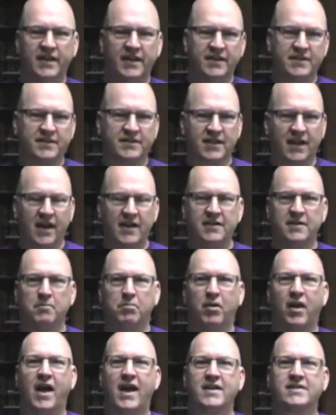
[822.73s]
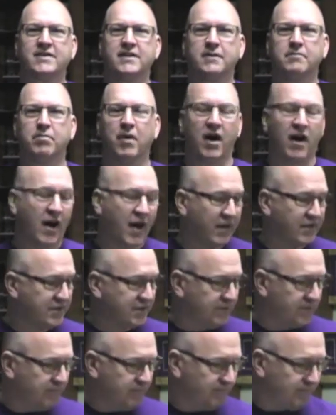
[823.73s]
inside the plastic
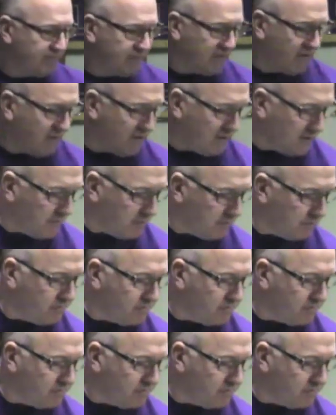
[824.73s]
box, um,